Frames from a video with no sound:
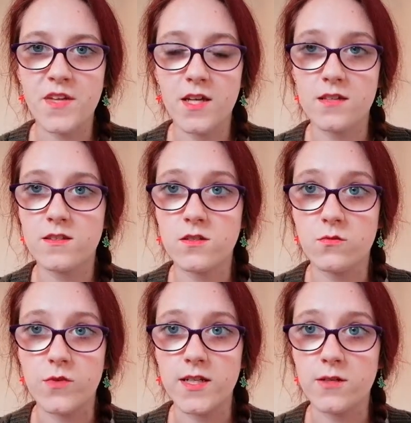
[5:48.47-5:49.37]
It's a
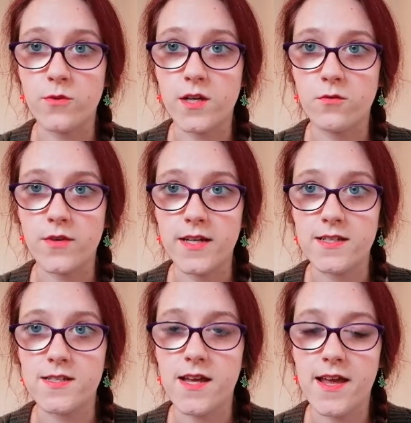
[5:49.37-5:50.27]
really quick
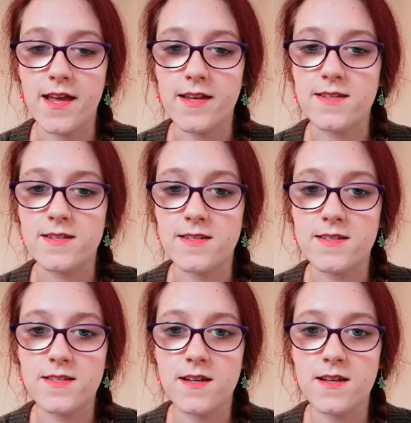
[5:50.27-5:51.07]
read and